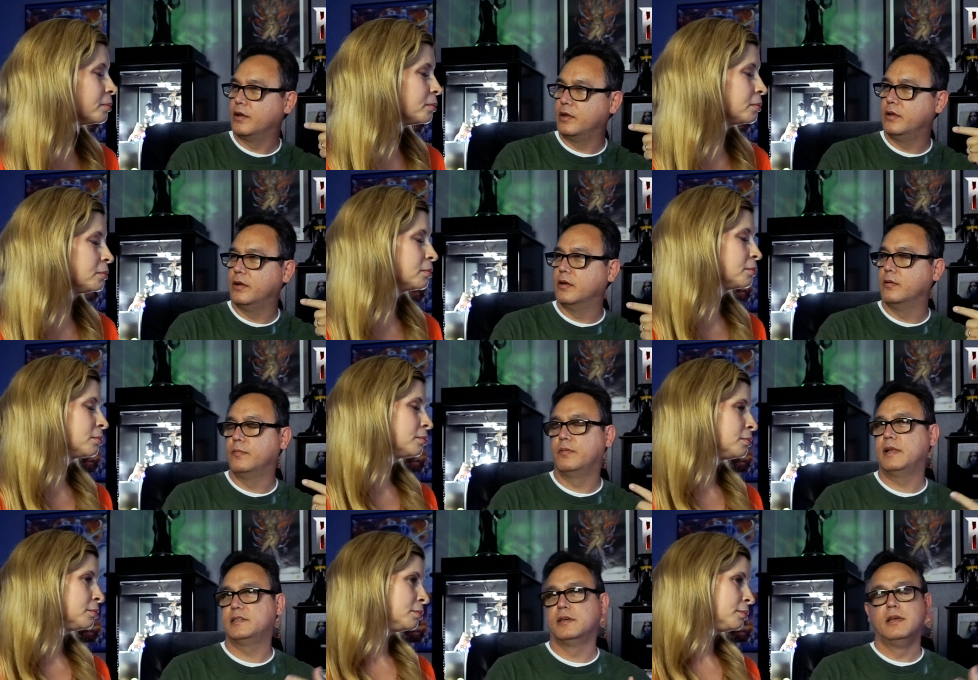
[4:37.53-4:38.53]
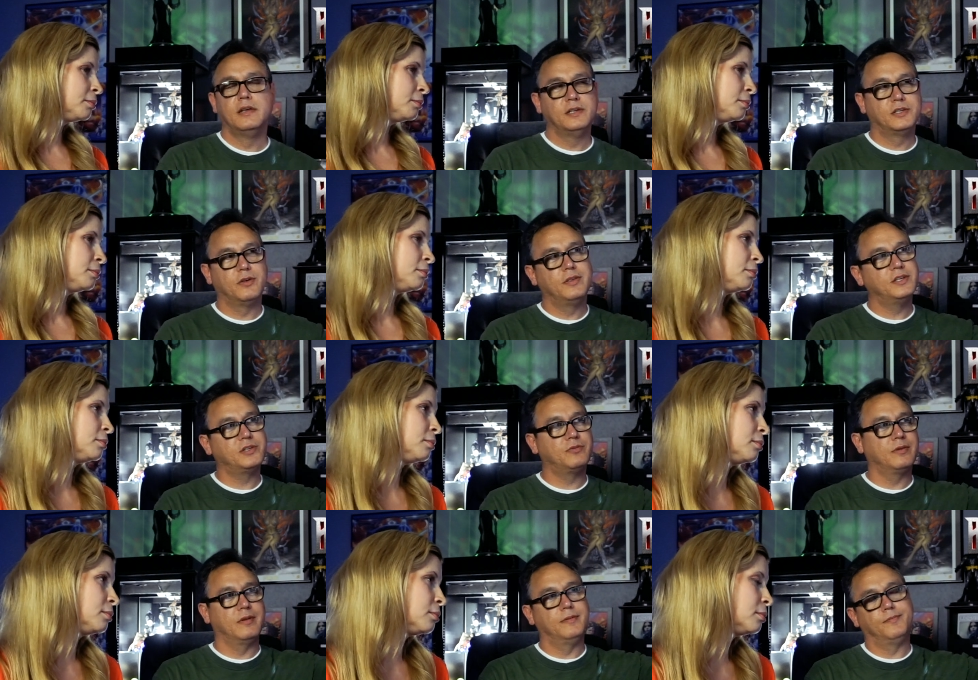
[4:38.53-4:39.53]
Speaker 1: mm-hmm. you know. That's so. This,
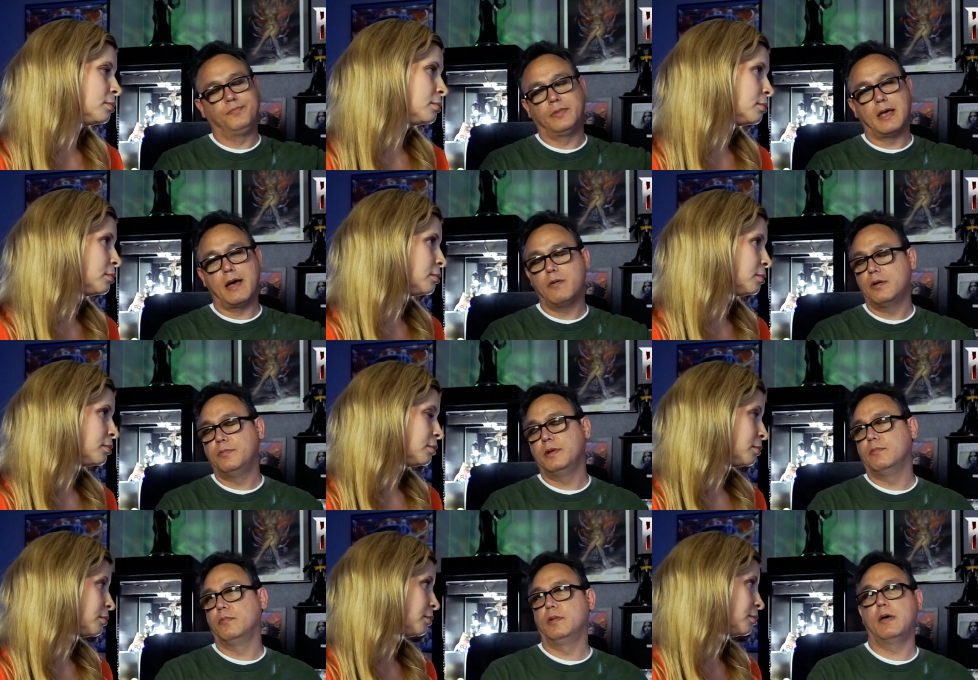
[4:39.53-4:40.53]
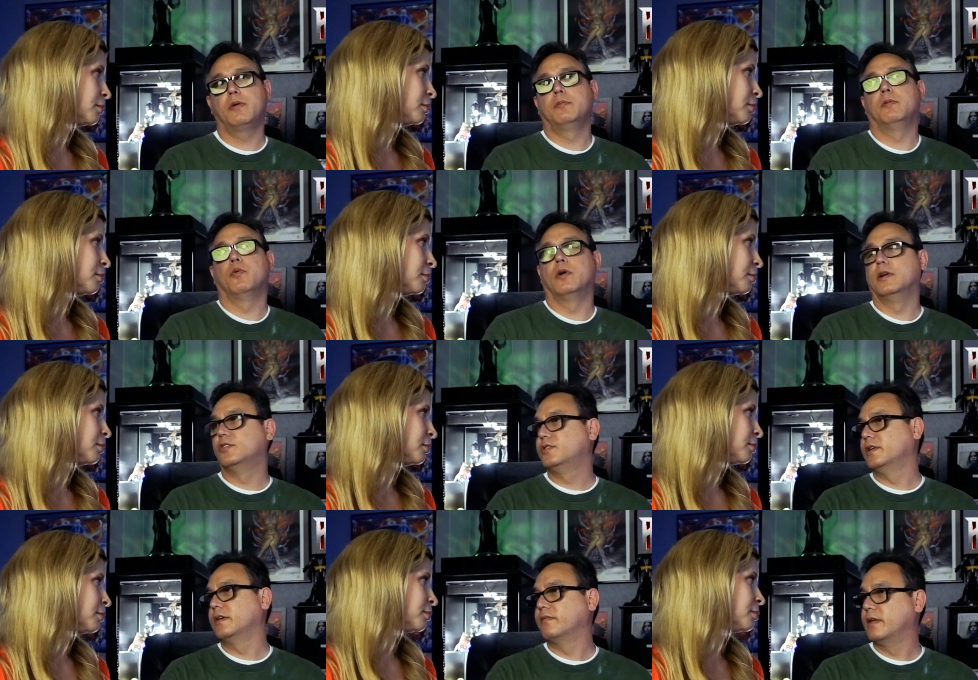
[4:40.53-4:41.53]
I would have been. That would have been more
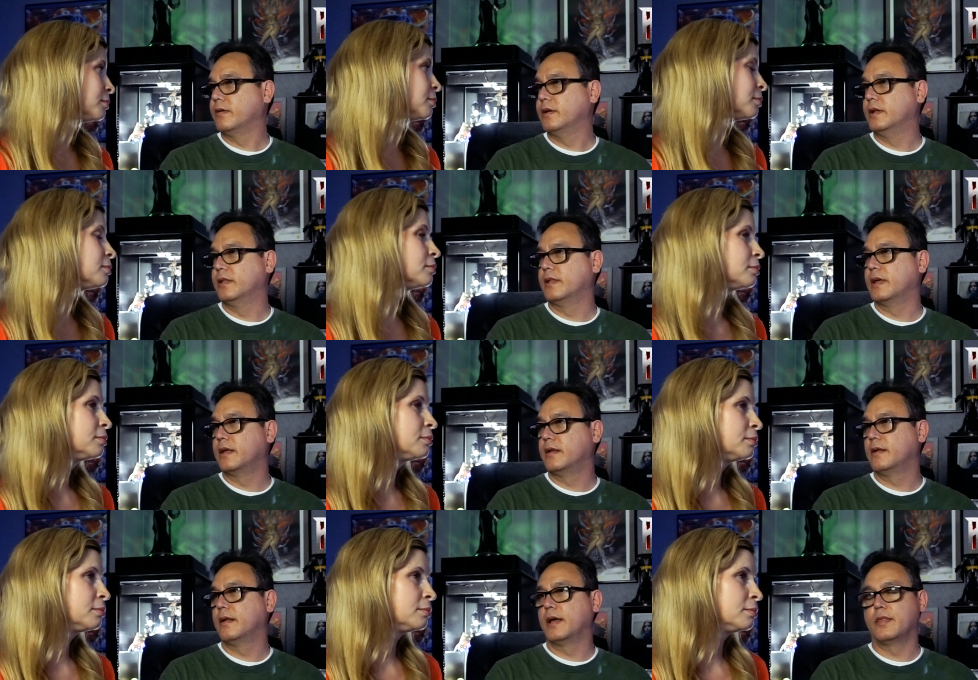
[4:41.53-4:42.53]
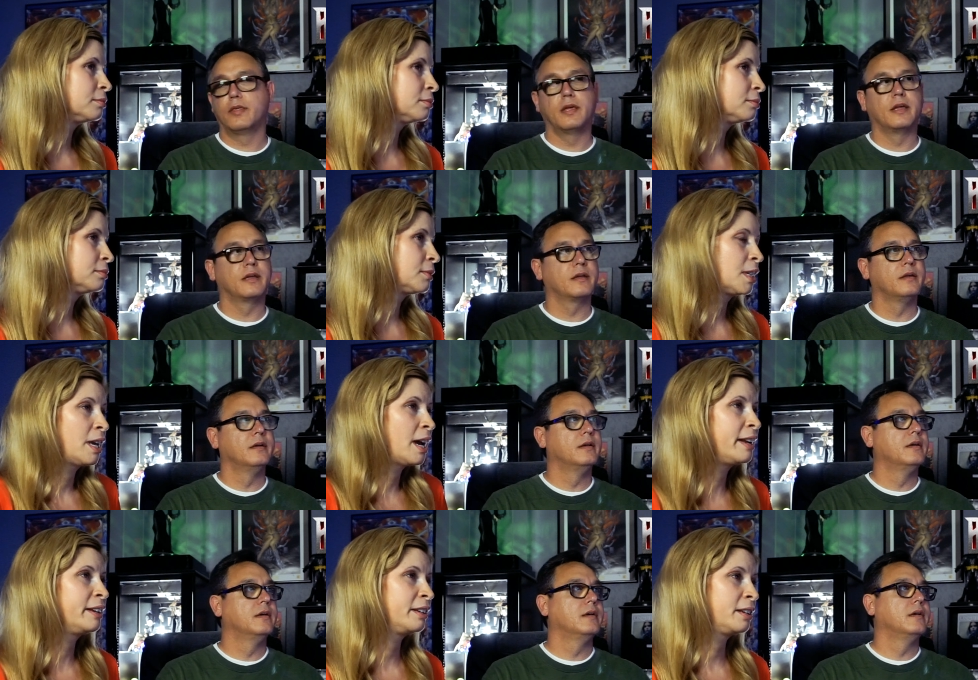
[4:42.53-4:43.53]
interesting if they would have done that. Mm-hmm. I think.
Speaker 2: Yeah,
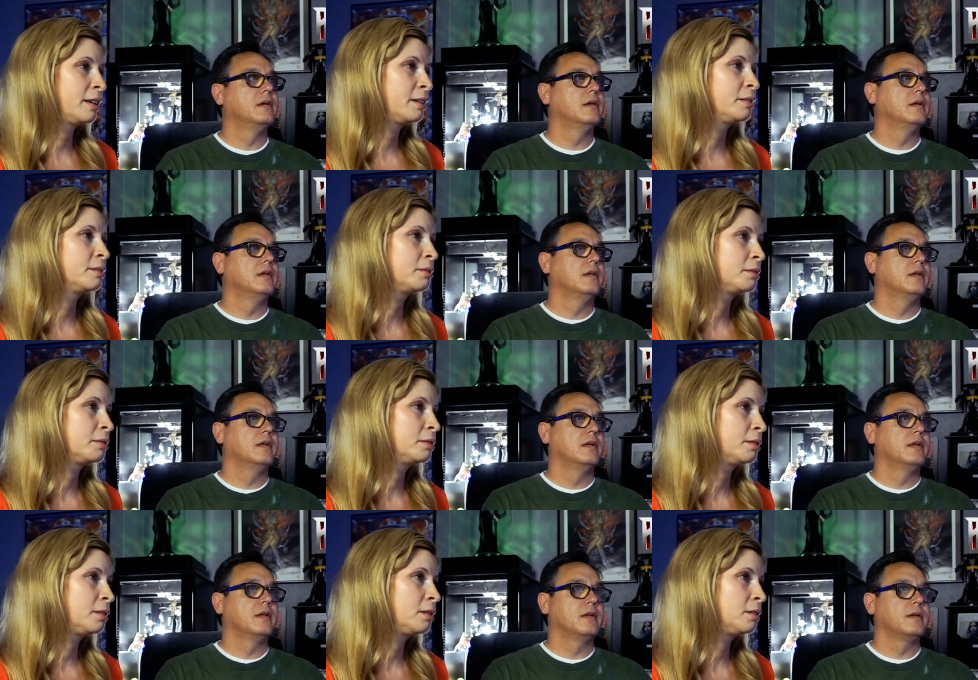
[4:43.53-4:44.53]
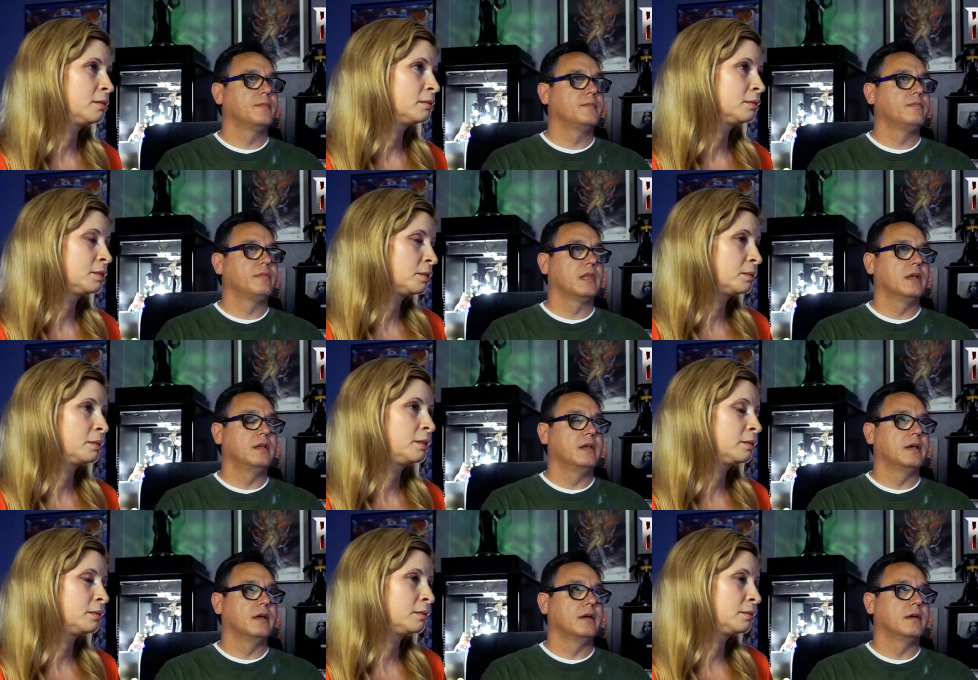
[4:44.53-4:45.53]
I didn't get her at all. So I
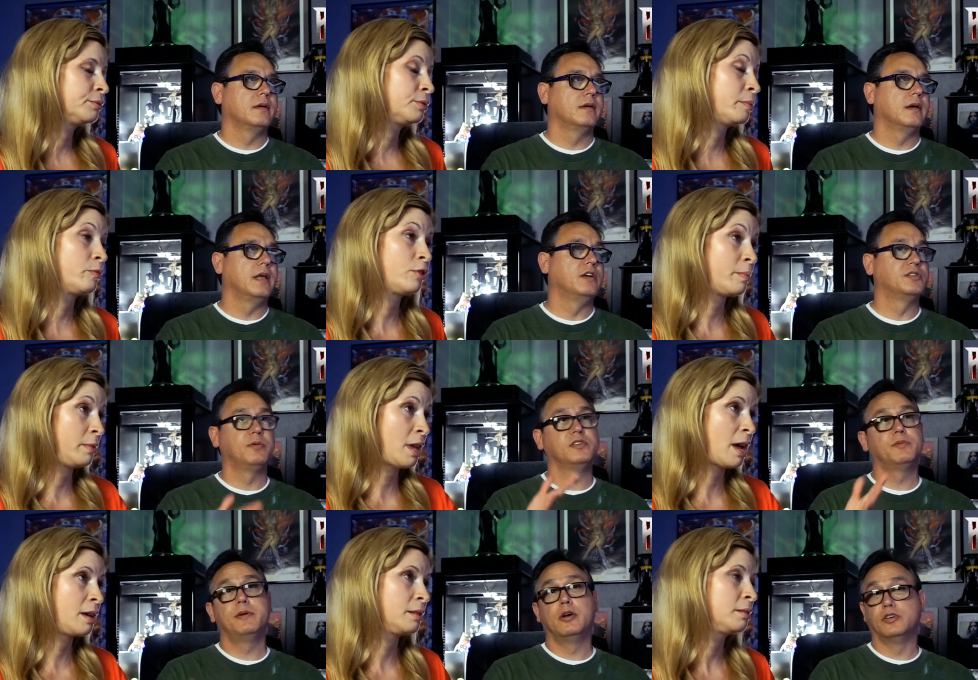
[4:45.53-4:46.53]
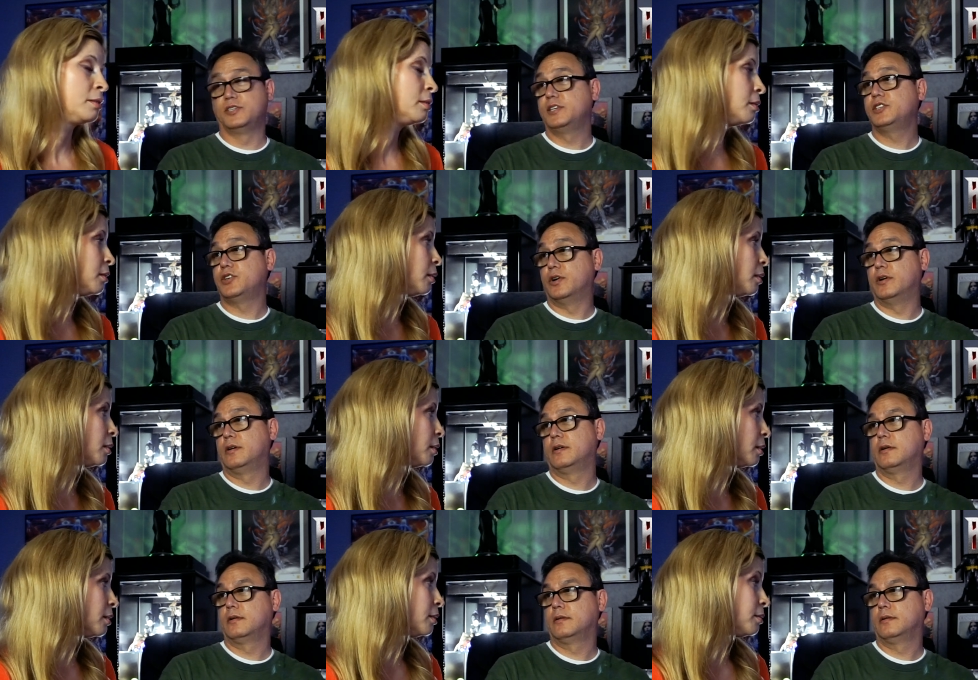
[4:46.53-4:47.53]
yeah, and was supposed to be
Speaker 1: her sister.
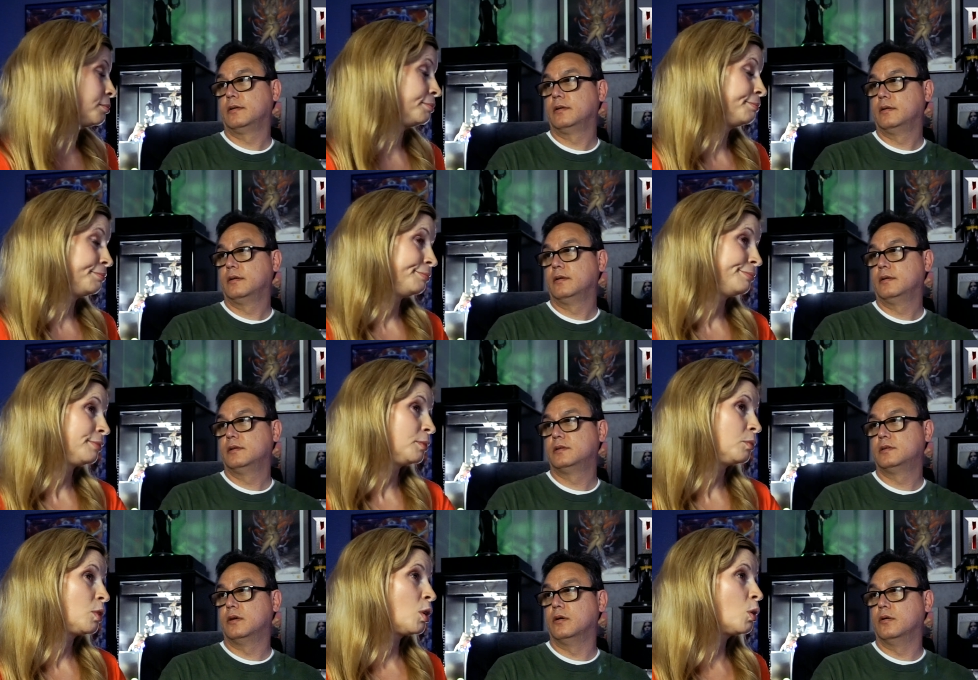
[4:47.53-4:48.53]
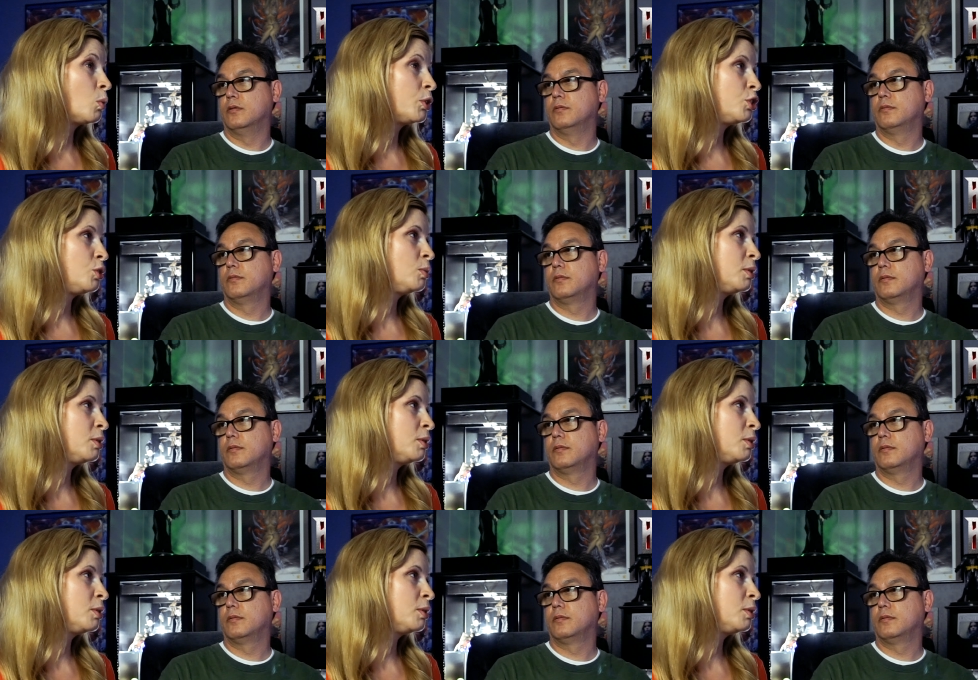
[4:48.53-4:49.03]
So which
Speaker 2: you